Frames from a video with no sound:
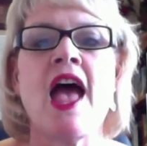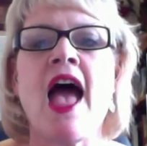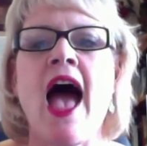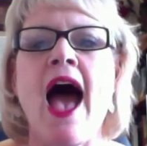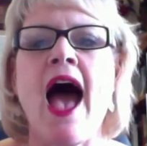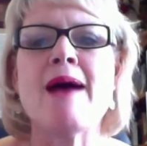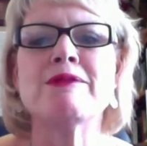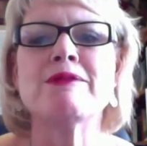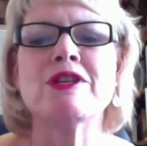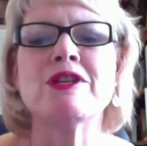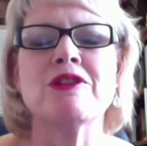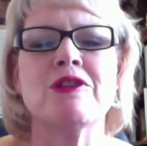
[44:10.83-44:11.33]

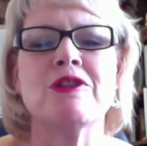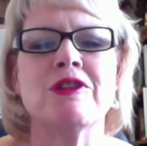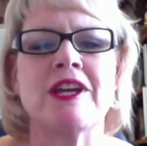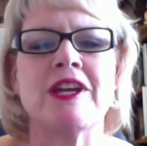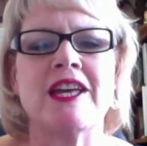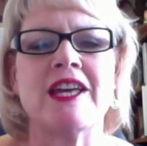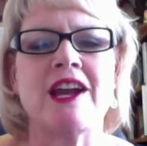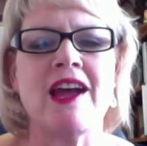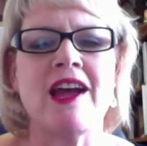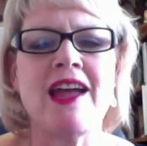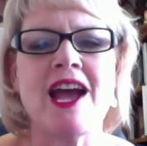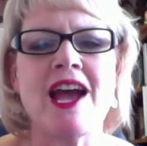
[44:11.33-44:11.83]

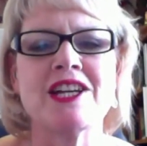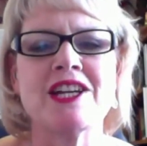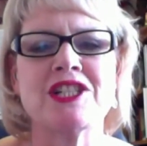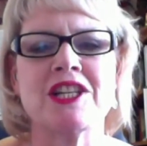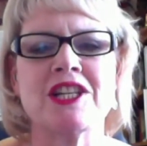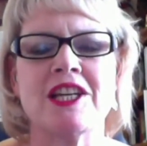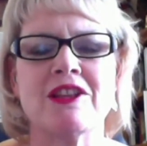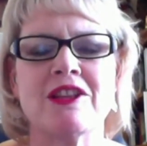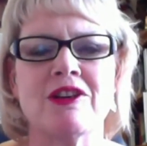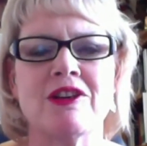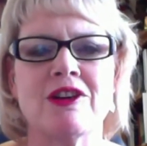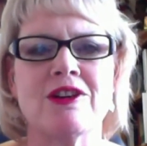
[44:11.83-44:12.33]
Absolutely. And I
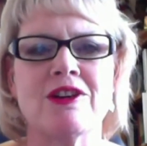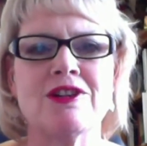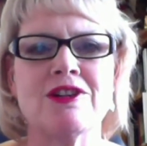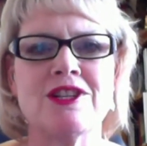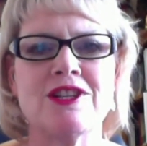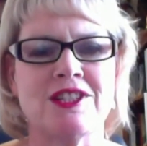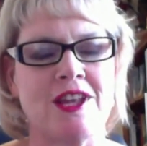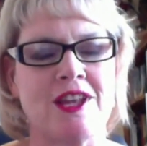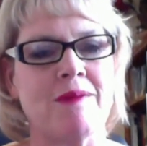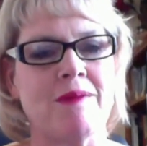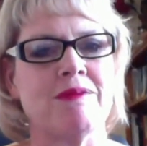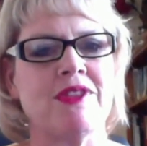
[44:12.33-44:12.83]
actually learned
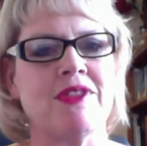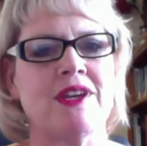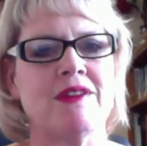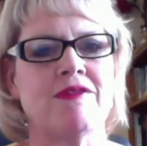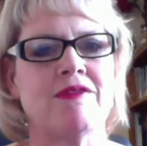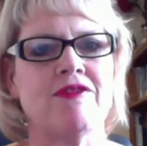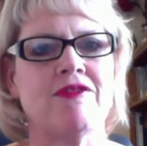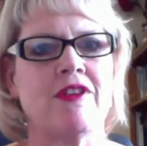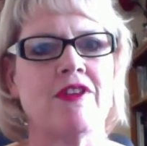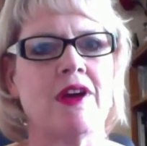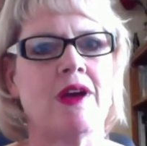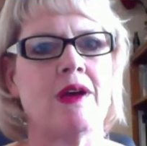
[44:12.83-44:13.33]

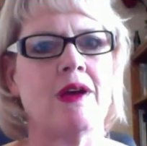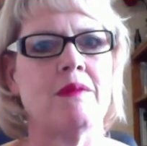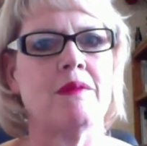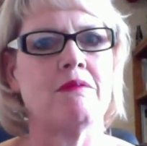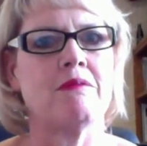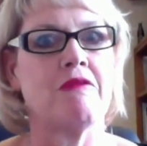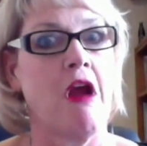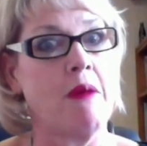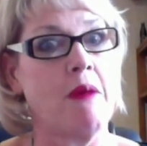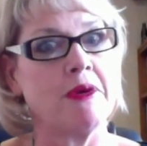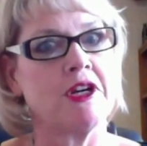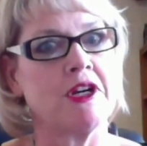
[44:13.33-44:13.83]
something from
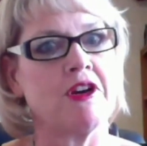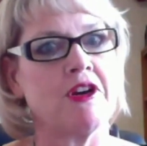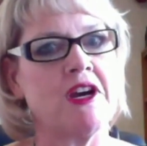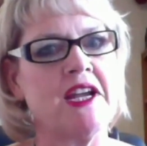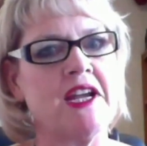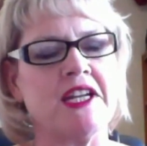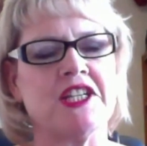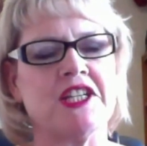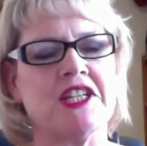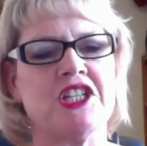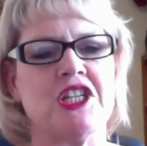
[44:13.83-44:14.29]
Robin Green.